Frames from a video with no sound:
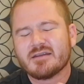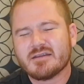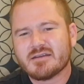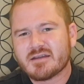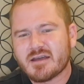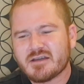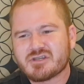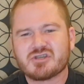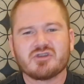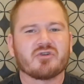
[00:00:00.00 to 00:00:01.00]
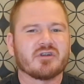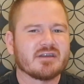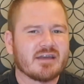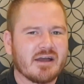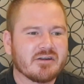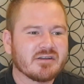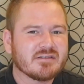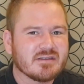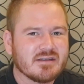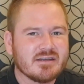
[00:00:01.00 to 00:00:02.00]
indication or a
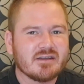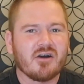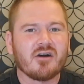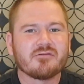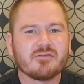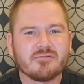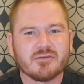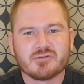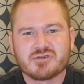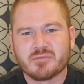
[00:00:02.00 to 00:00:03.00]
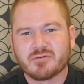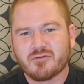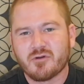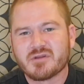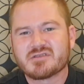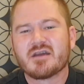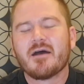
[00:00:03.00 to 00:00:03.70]
guarantee of future performance,